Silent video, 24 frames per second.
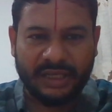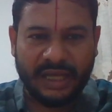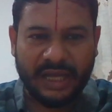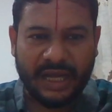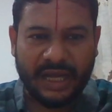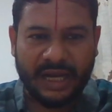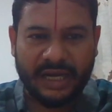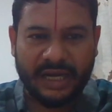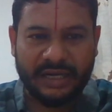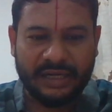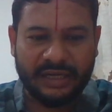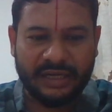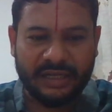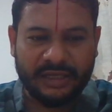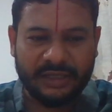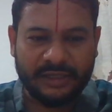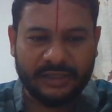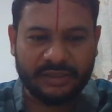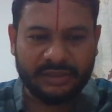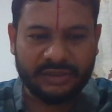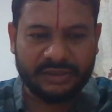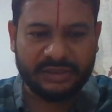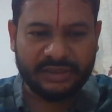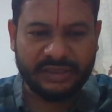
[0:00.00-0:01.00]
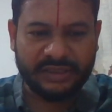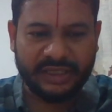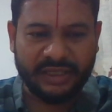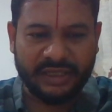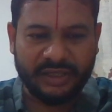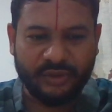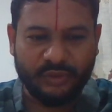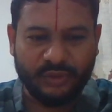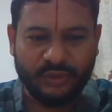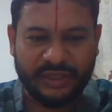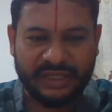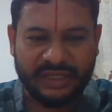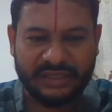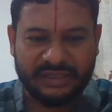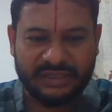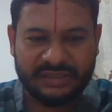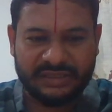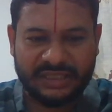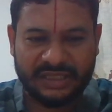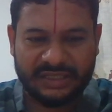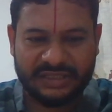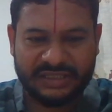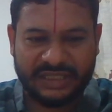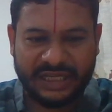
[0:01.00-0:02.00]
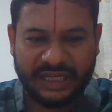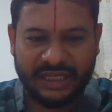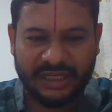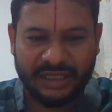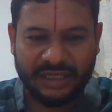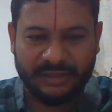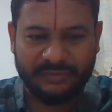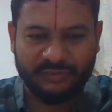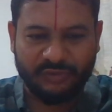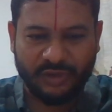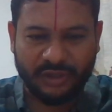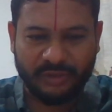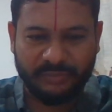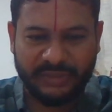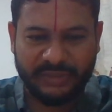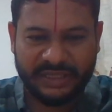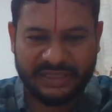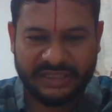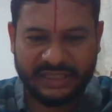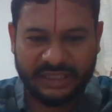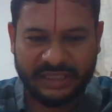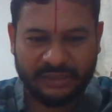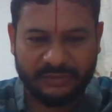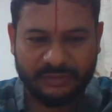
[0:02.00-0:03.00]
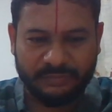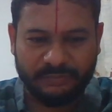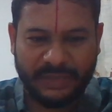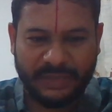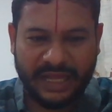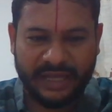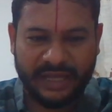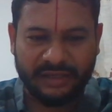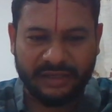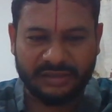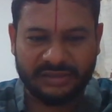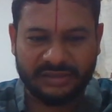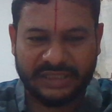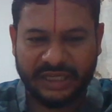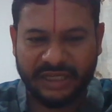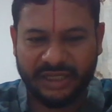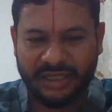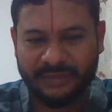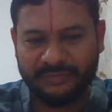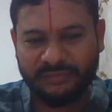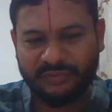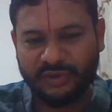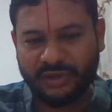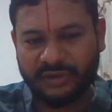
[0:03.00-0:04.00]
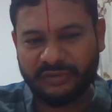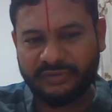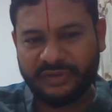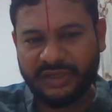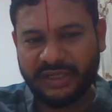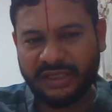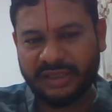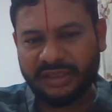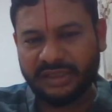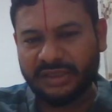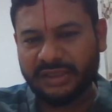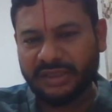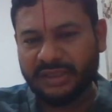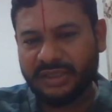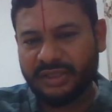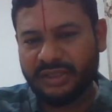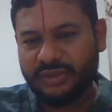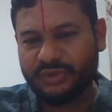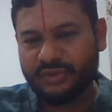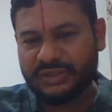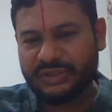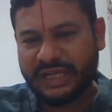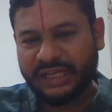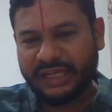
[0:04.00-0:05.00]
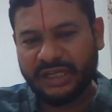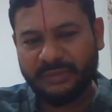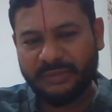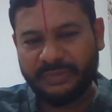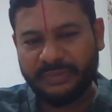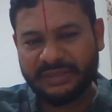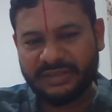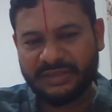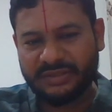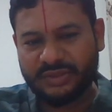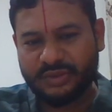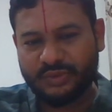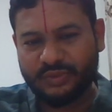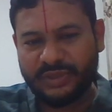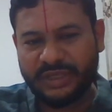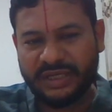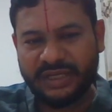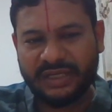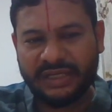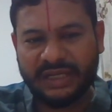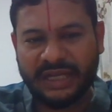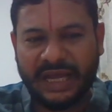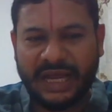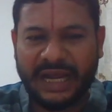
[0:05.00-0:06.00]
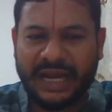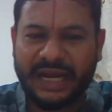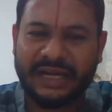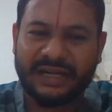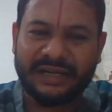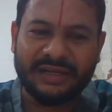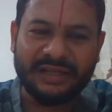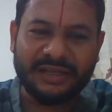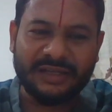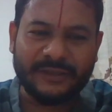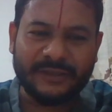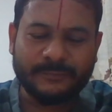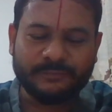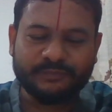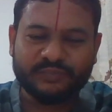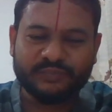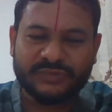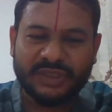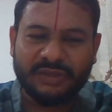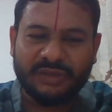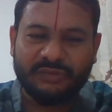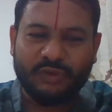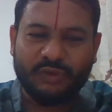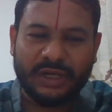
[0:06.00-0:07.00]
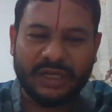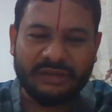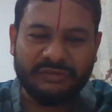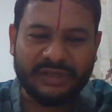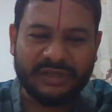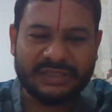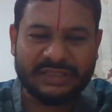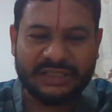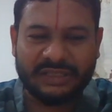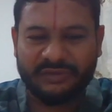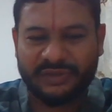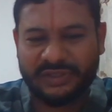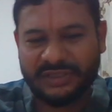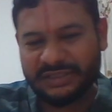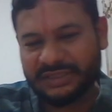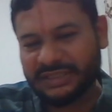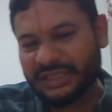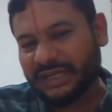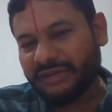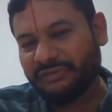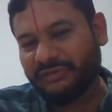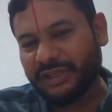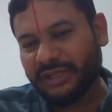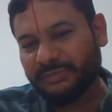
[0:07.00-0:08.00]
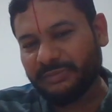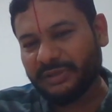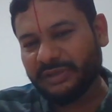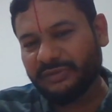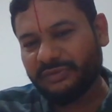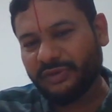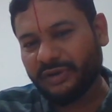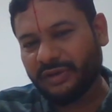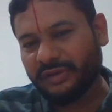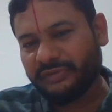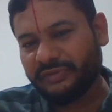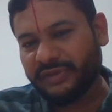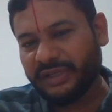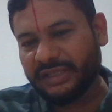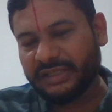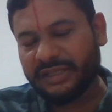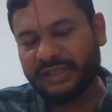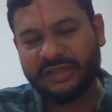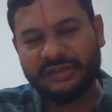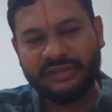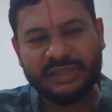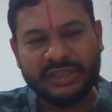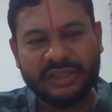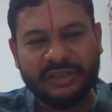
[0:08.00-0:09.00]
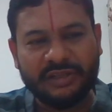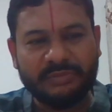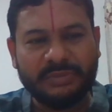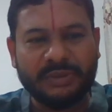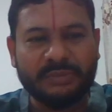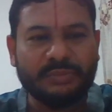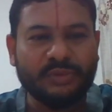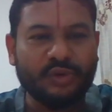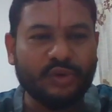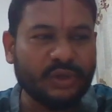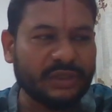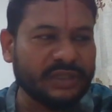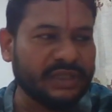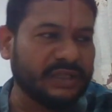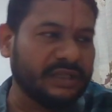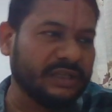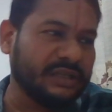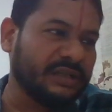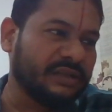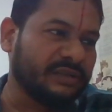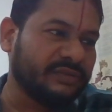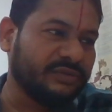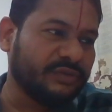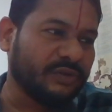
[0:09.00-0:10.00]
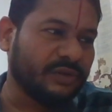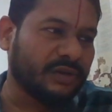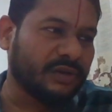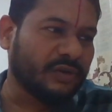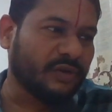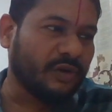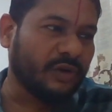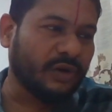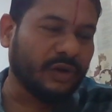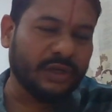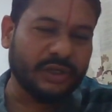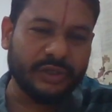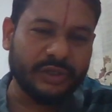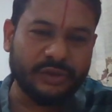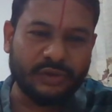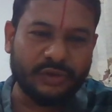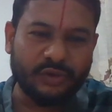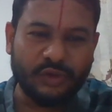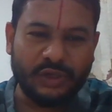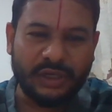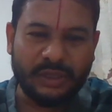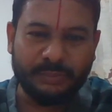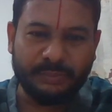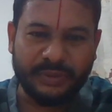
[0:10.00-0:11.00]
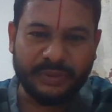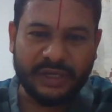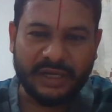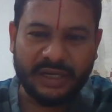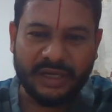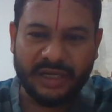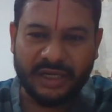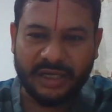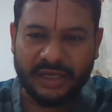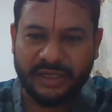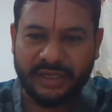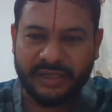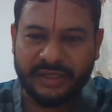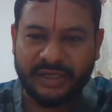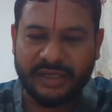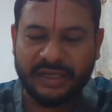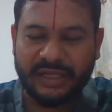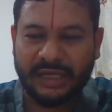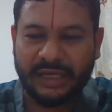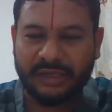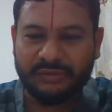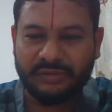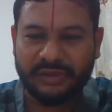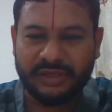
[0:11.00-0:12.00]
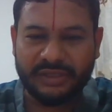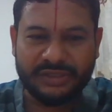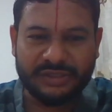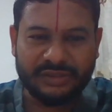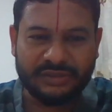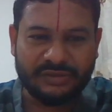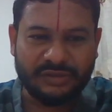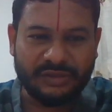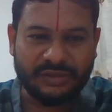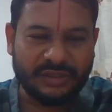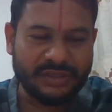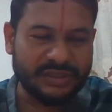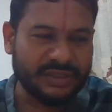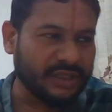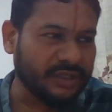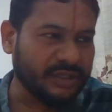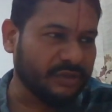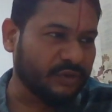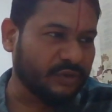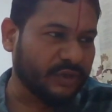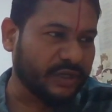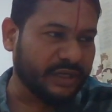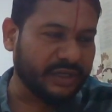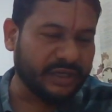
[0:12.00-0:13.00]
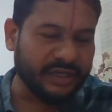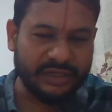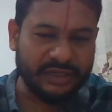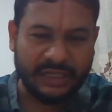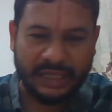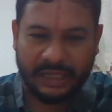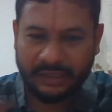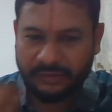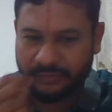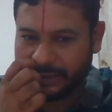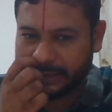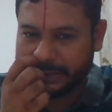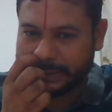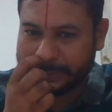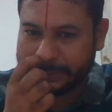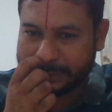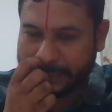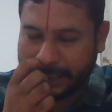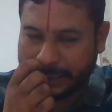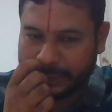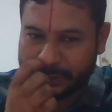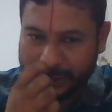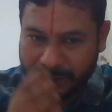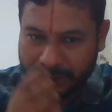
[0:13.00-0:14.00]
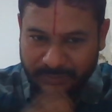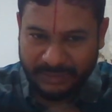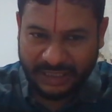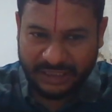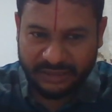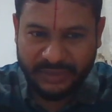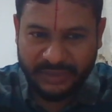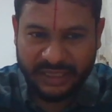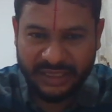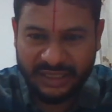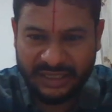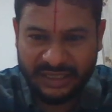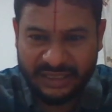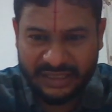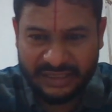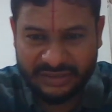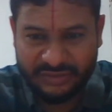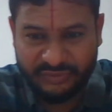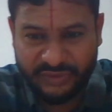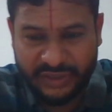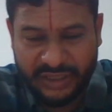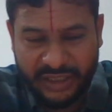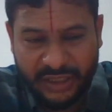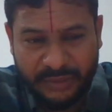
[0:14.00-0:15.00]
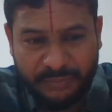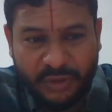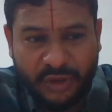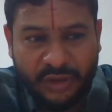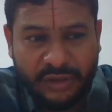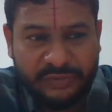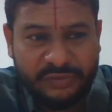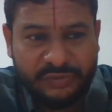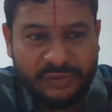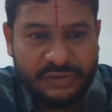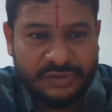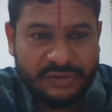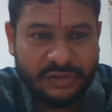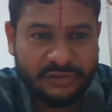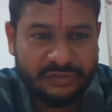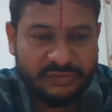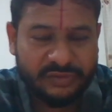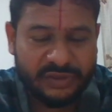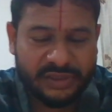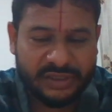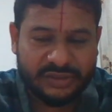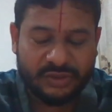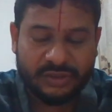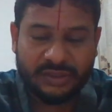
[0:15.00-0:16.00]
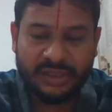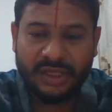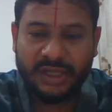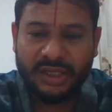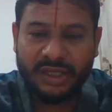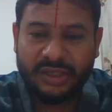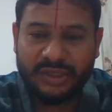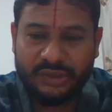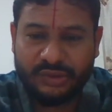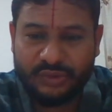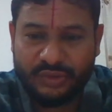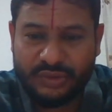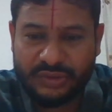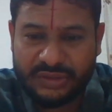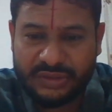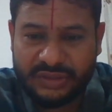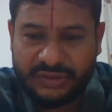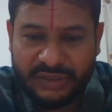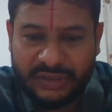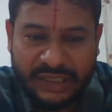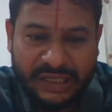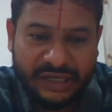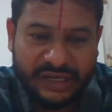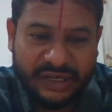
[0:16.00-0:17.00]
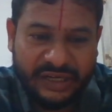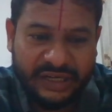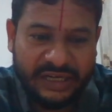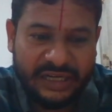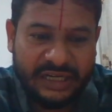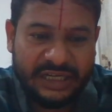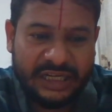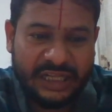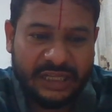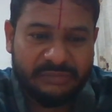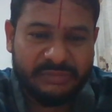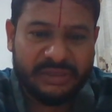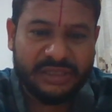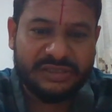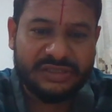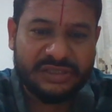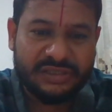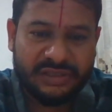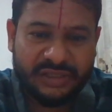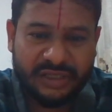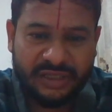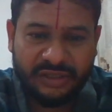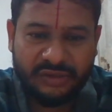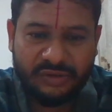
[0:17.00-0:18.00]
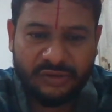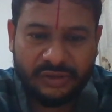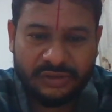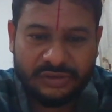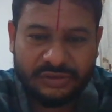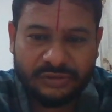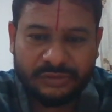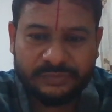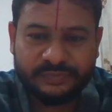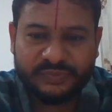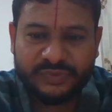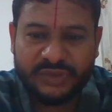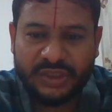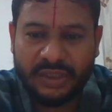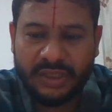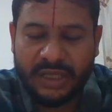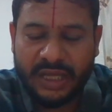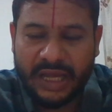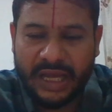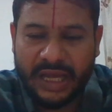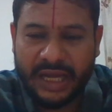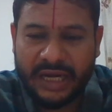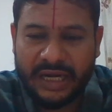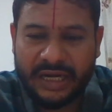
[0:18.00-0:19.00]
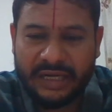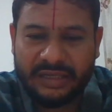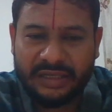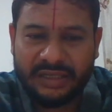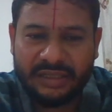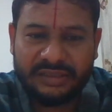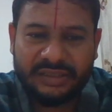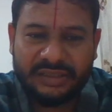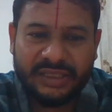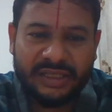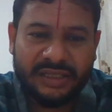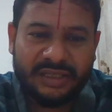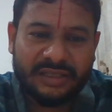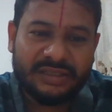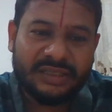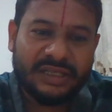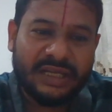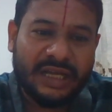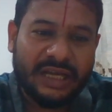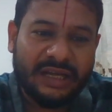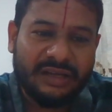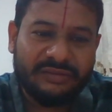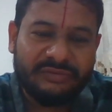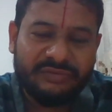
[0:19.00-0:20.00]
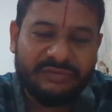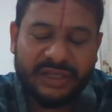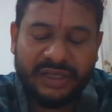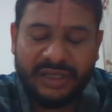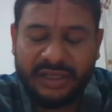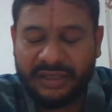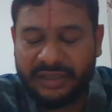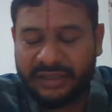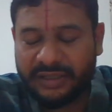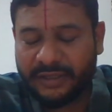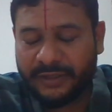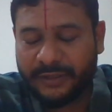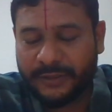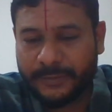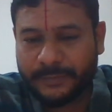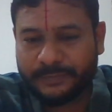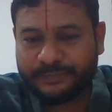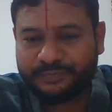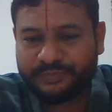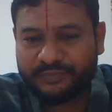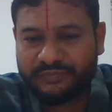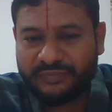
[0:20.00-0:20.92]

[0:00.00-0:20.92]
and there you can just sign up for basic plan, sign up for free. You sign up as a student, and whatever services are available for free, there'll be more than enough for all your Olympiad related calculations or JE oriented calculations. Actually, Mathematica is very powerful software. It's used in real time engineering also, and there they have very I